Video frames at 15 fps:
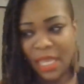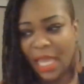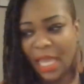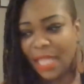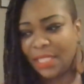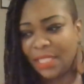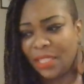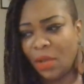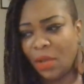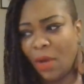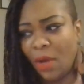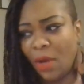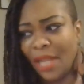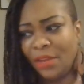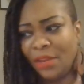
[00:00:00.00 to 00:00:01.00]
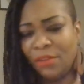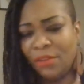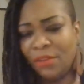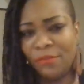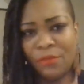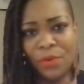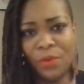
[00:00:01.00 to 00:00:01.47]
And so I know
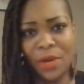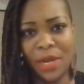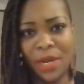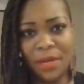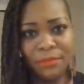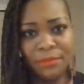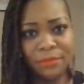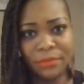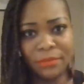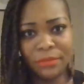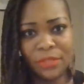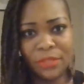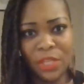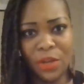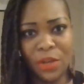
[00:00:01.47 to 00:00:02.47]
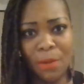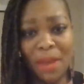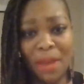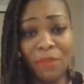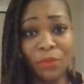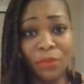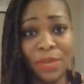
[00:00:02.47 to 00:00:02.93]
for,
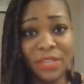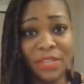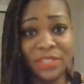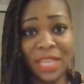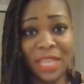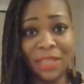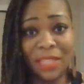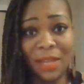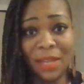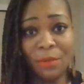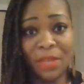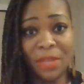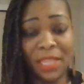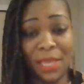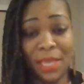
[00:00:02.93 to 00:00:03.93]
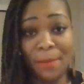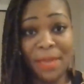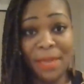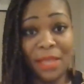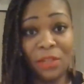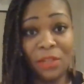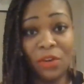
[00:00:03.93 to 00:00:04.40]
my royals out there, whether you're
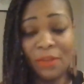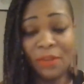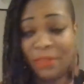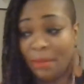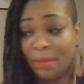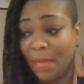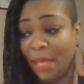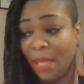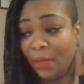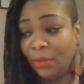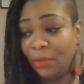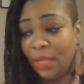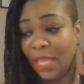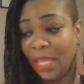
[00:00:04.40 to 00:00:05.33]
male or female,